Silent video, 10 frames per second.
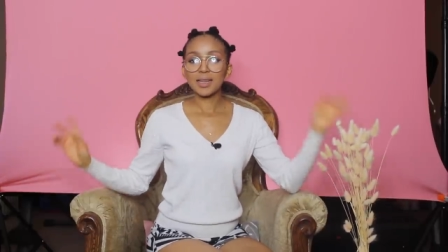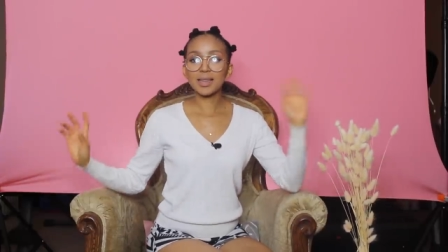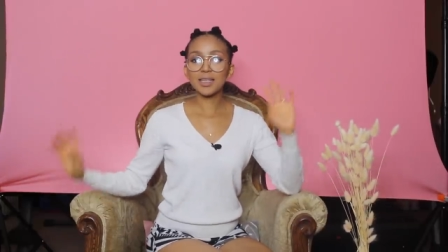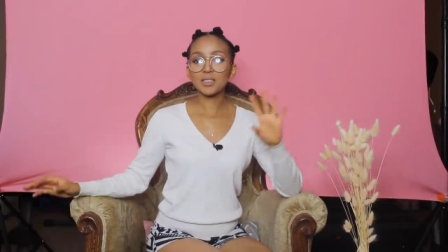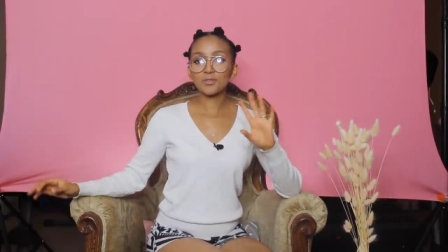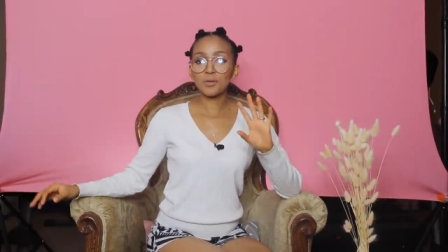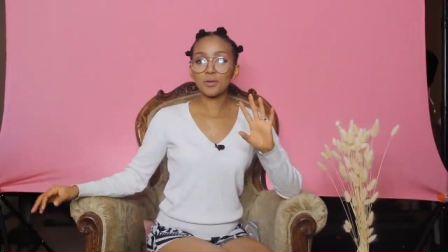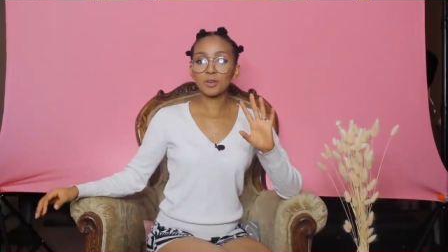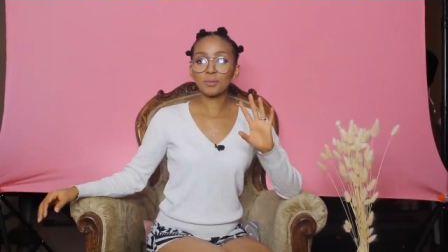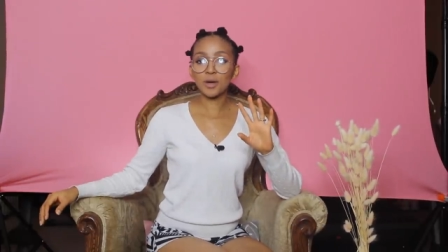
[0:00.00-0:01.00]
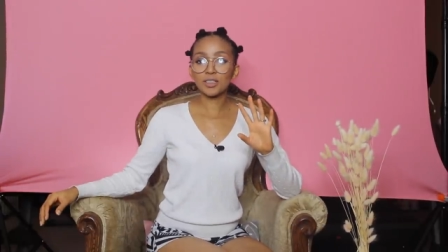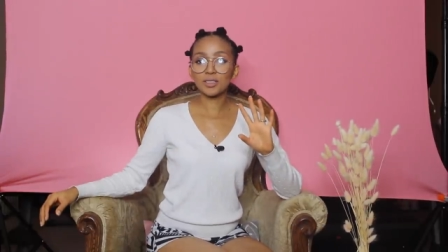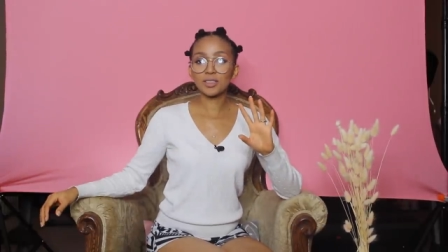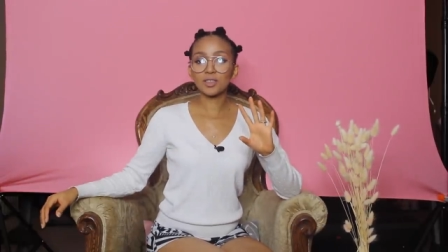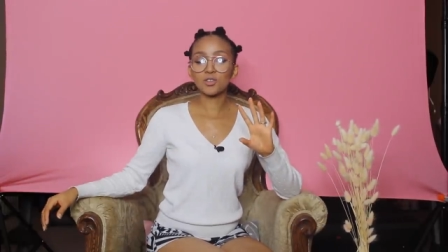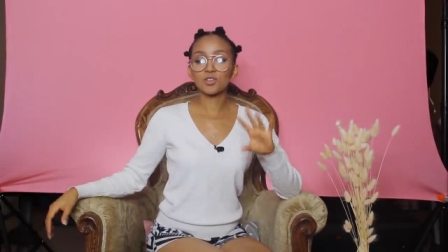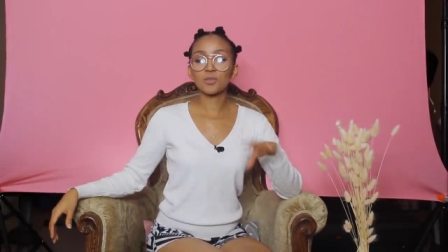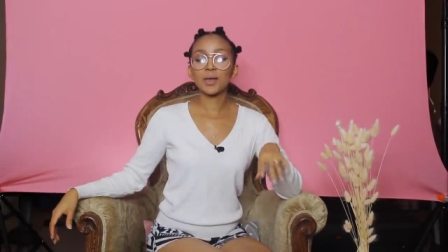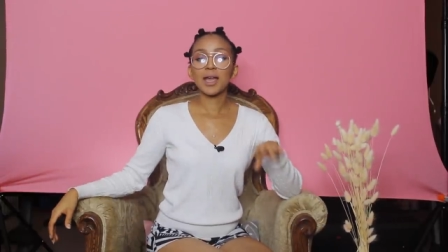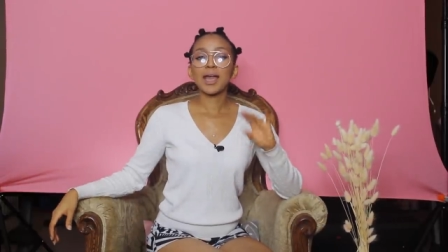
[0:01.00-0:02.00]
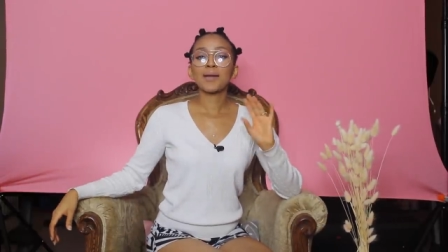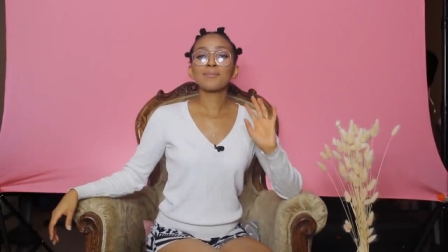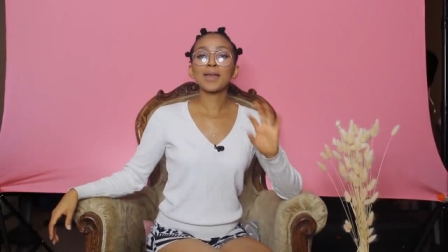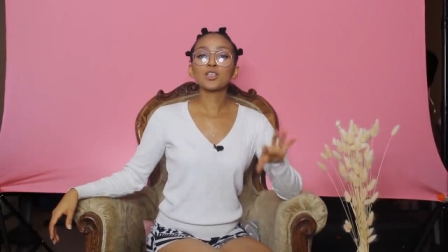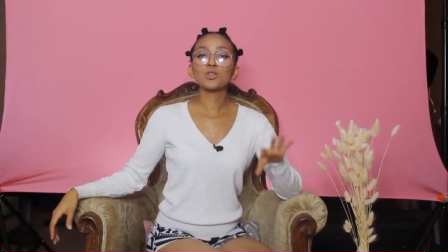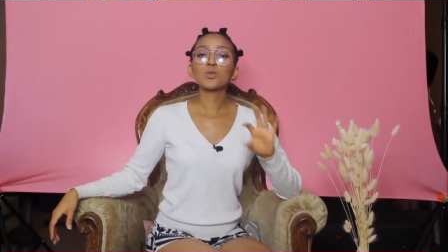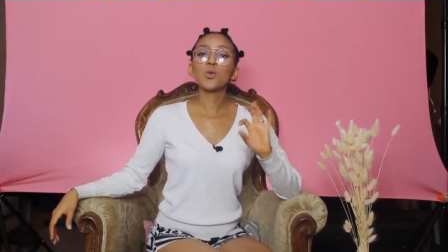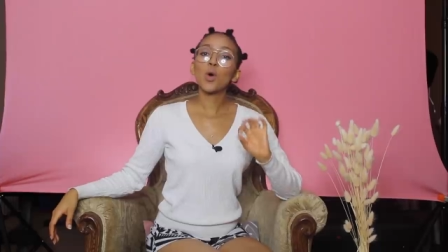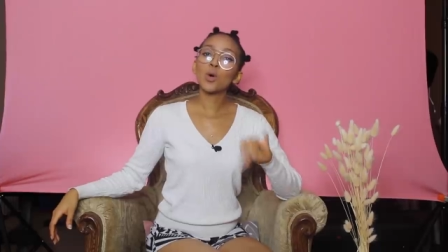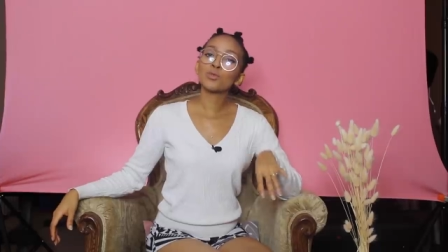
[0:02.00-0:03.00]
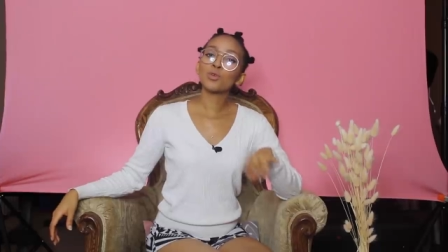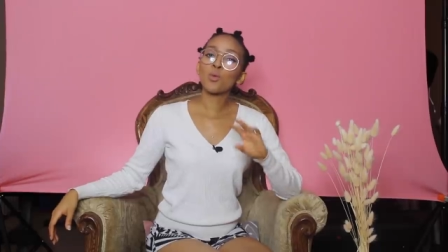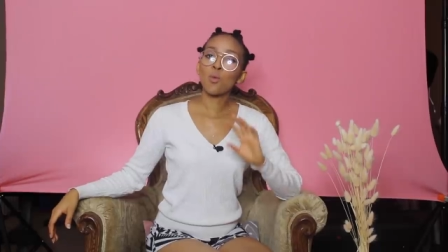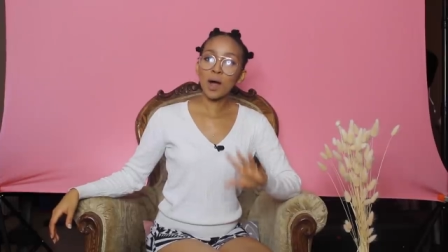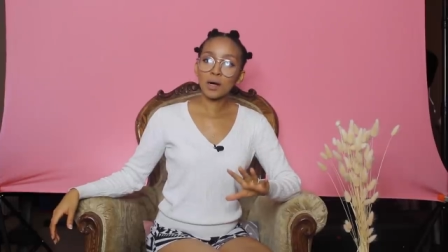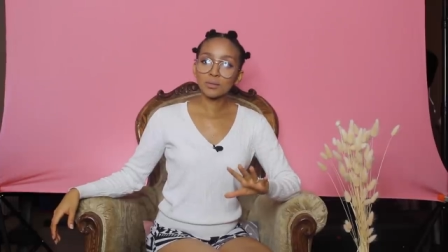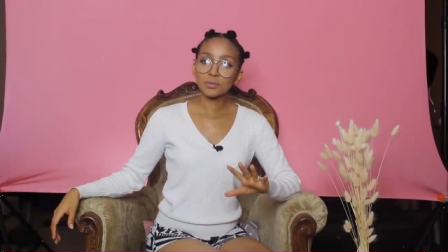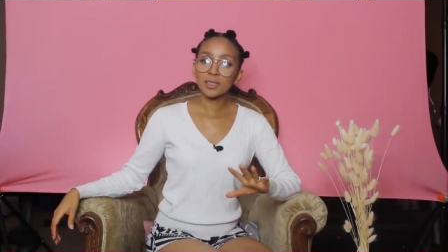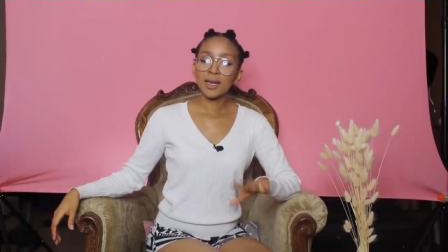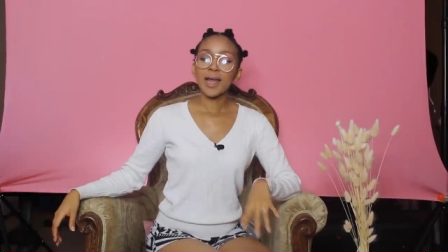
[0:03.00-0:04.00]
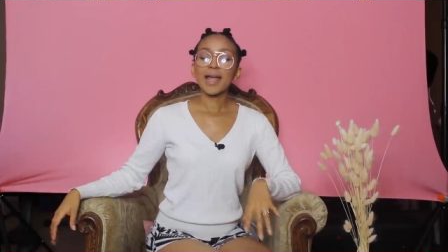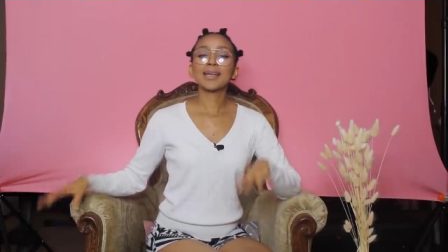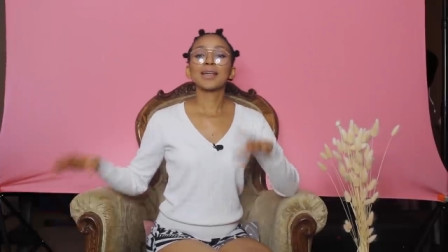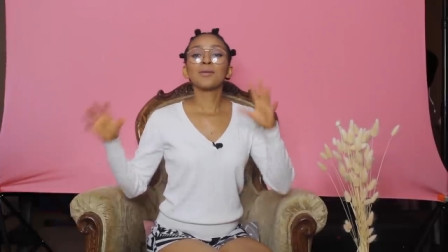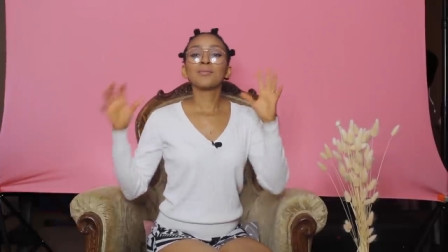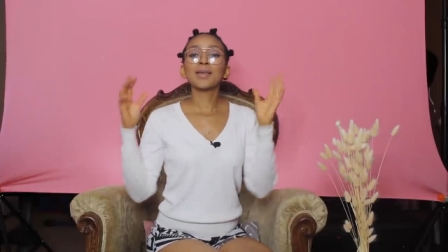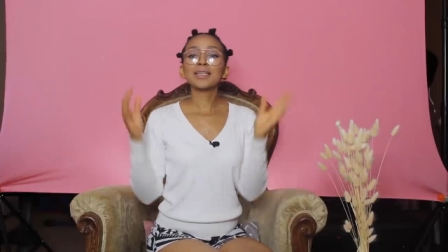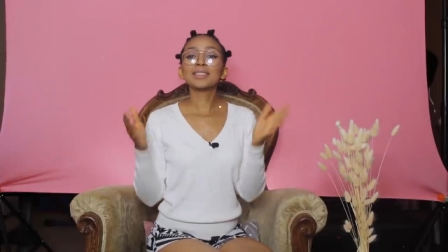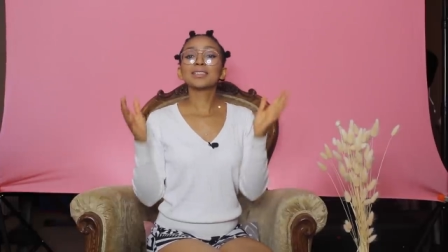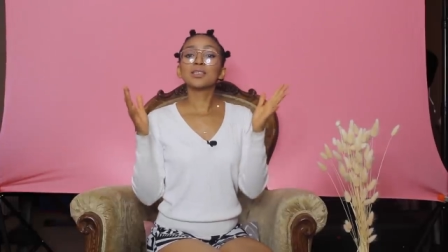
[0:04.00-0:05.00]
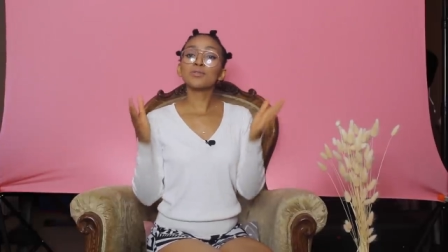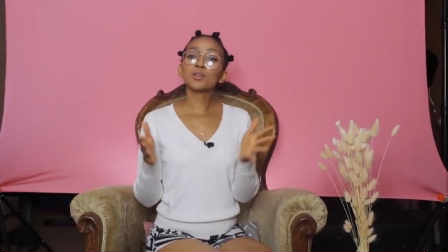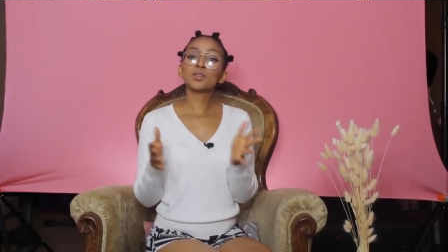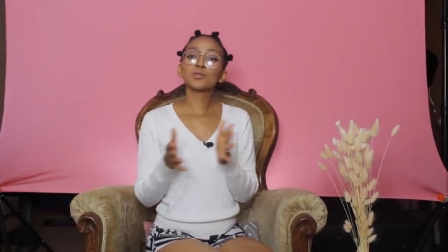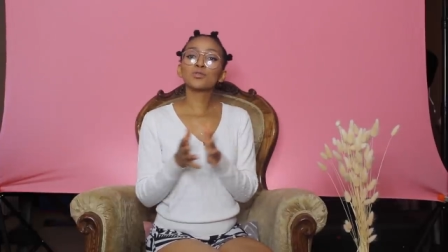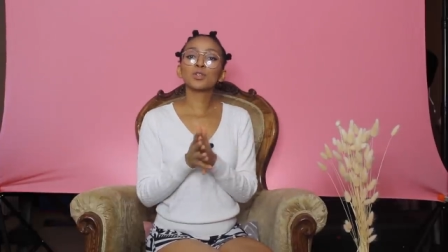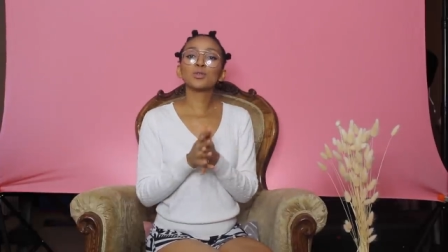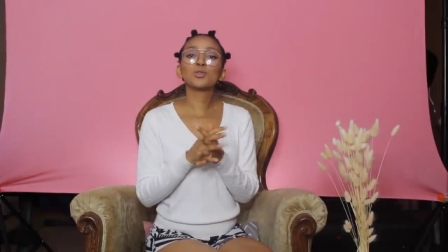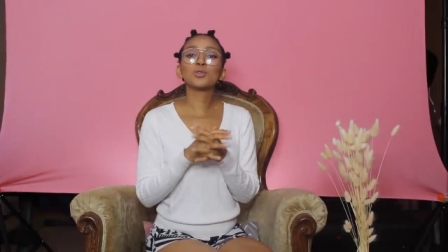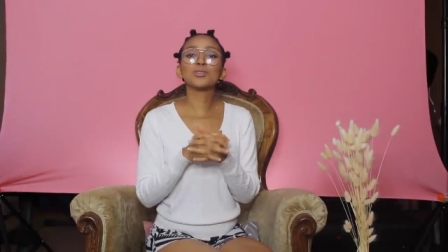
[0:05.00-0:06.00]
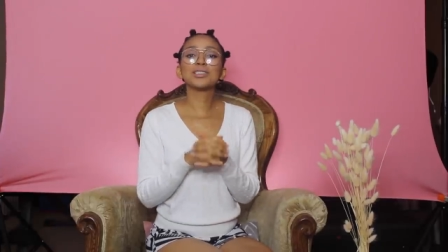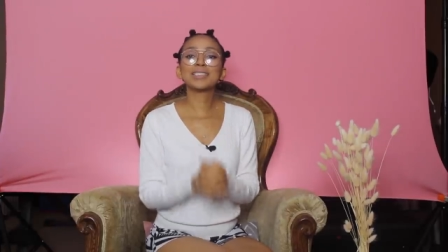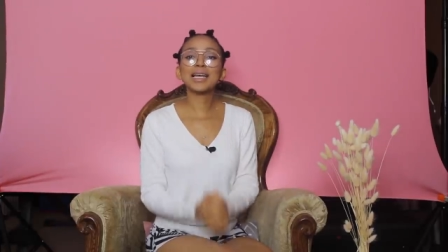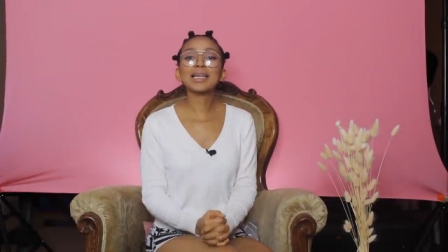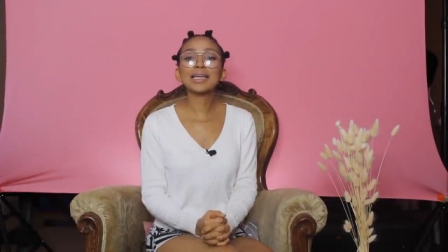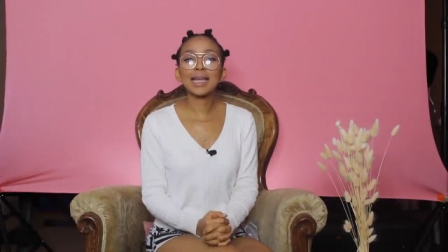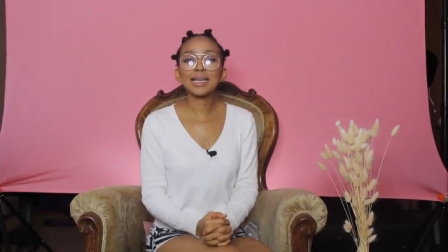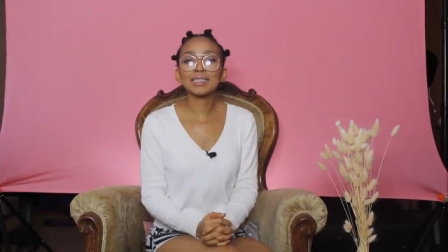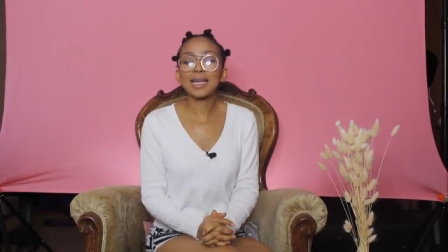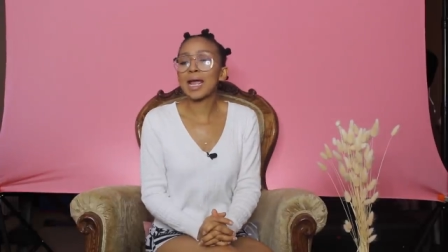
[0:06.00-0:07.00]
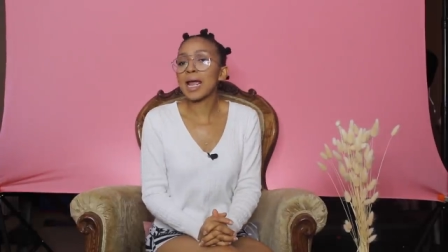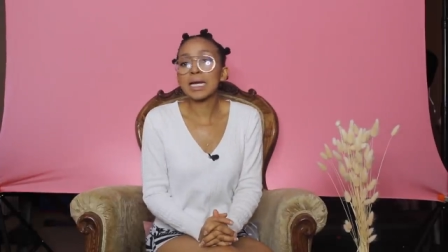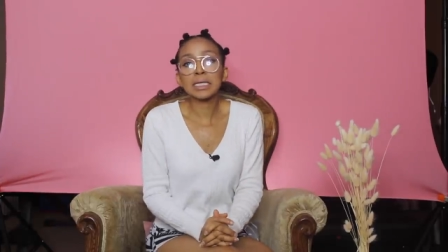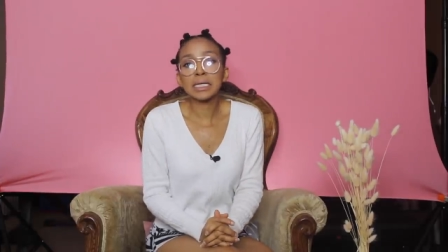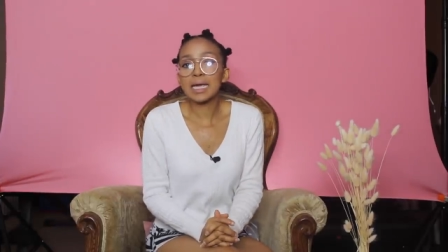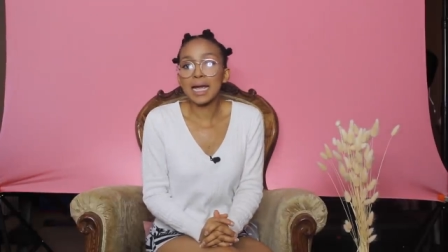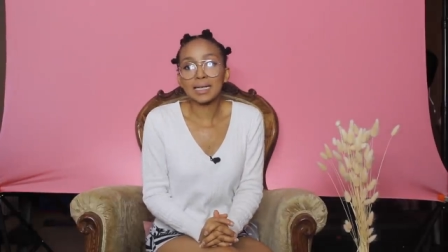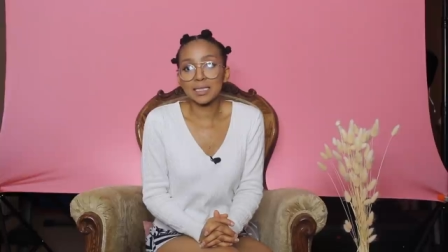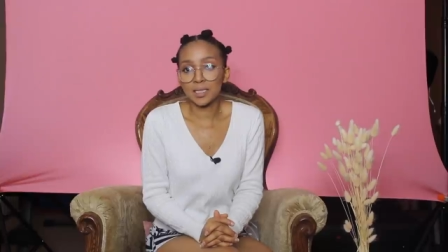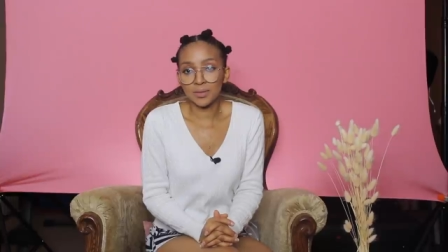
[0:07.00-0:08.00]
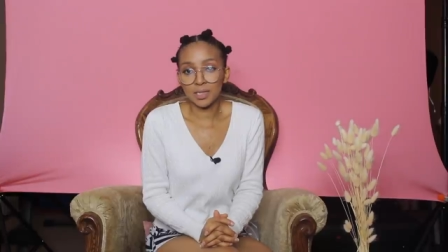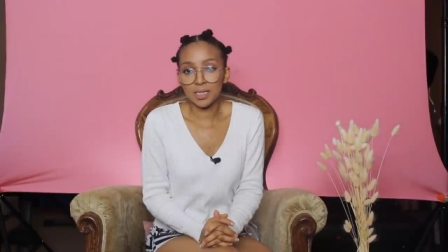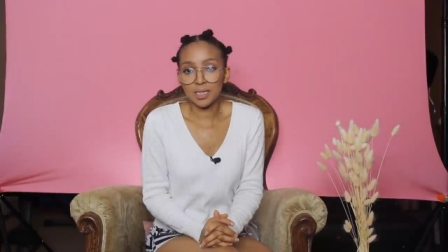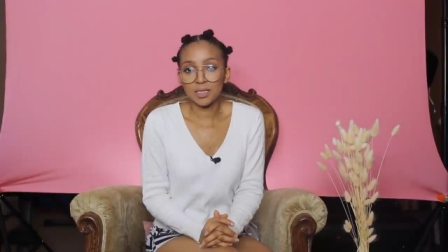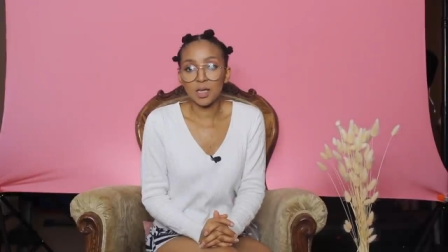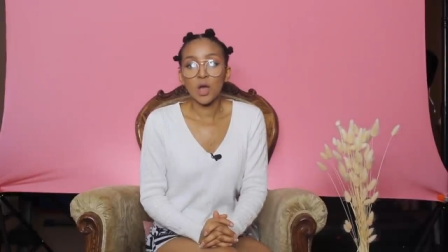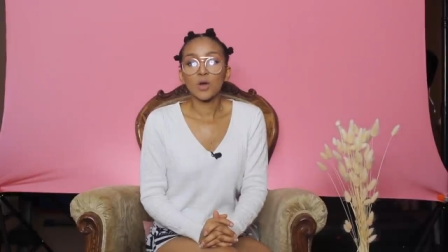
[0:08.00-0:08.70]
This form of imposter syndrome makes you overwhelmed. It makes it difficult for you to delegate any activities.